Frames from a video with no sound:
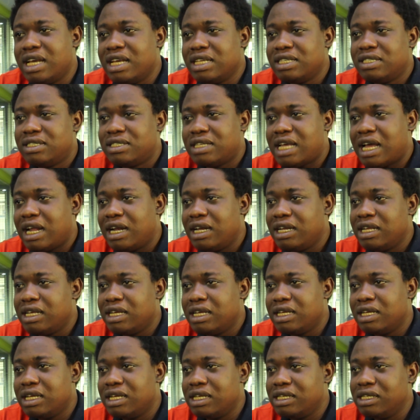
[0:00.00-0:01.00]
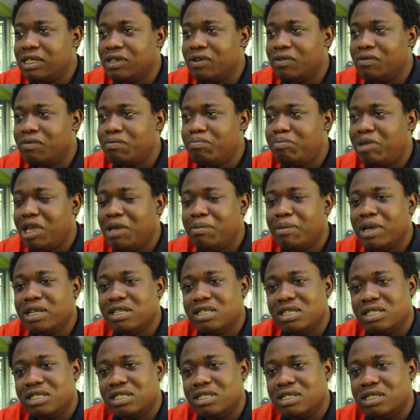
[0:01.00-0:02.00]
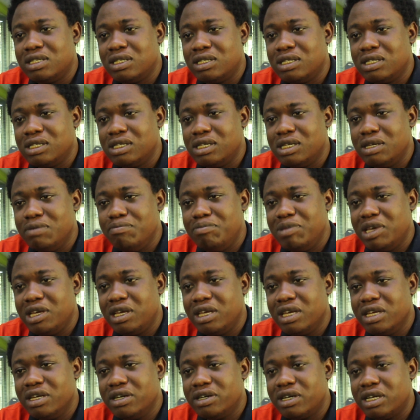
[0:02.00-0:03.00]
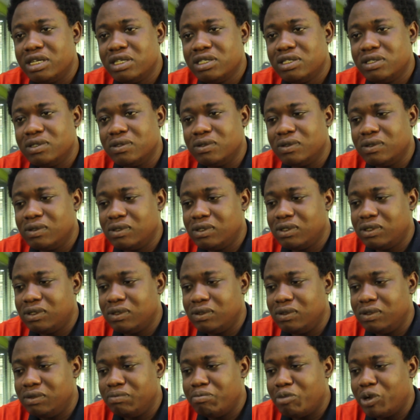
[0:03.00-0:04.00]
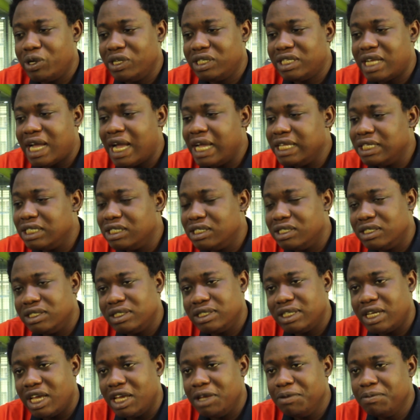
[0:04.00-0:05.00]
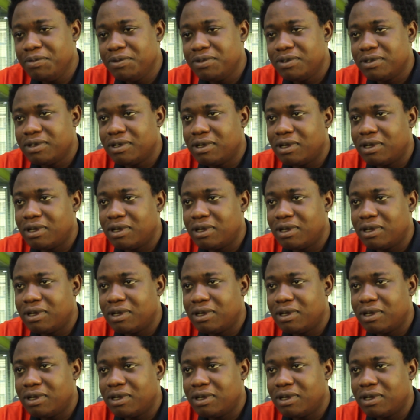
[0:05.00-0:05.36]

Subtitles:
Yes, sadly, you know, payment is still a big hindrance to monetizing these games.